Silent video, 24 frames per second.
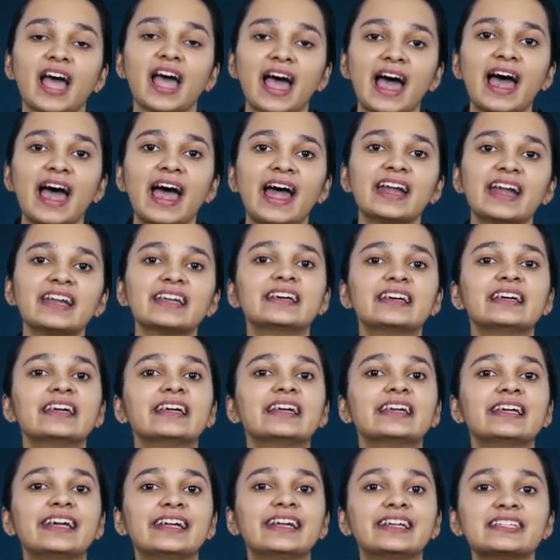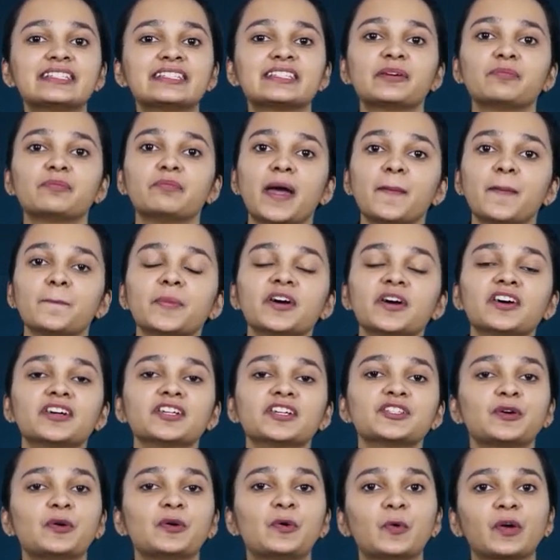and it is the
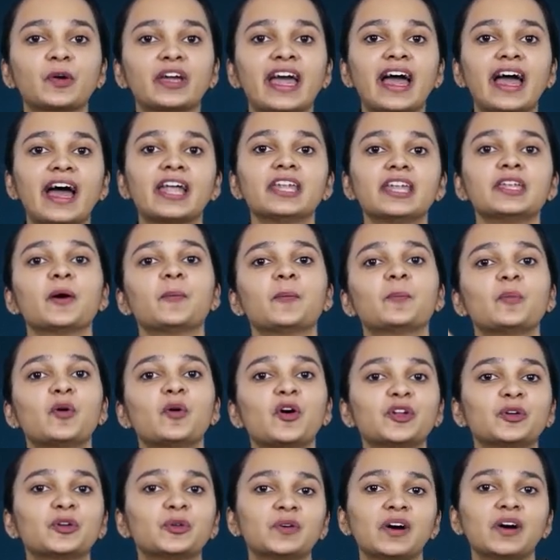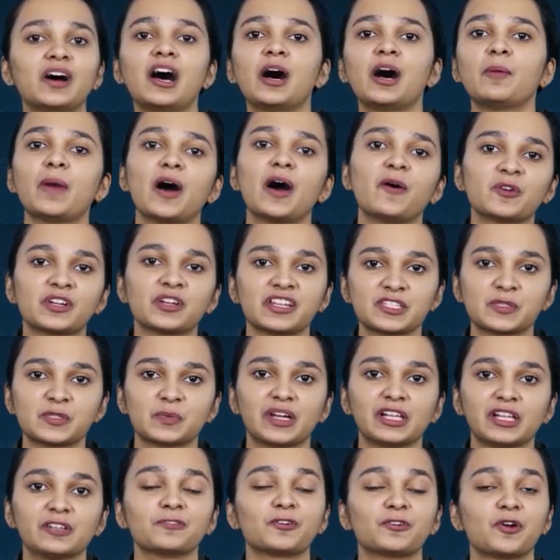members who can borrow the amount as
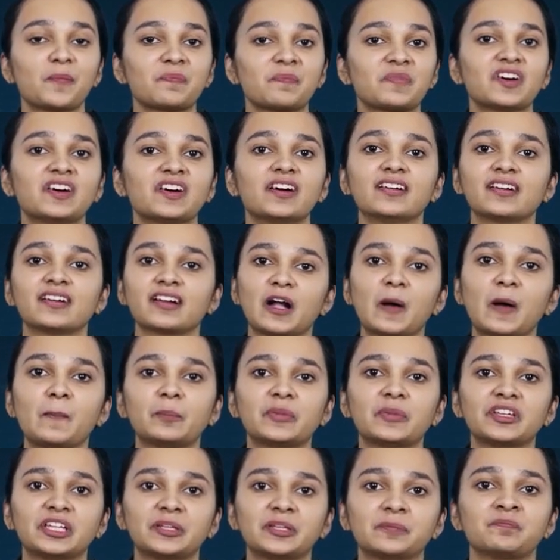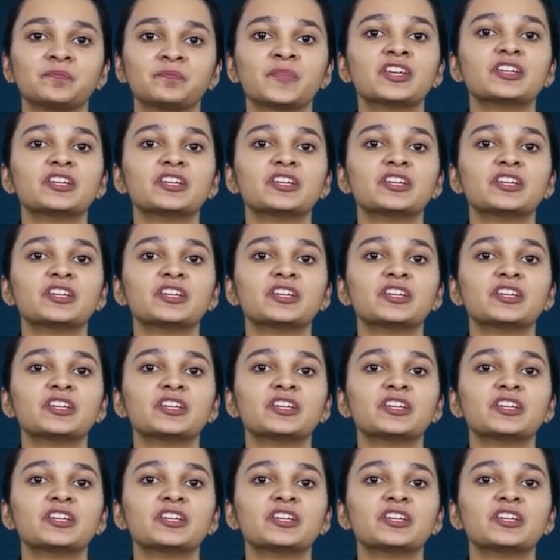well from the company.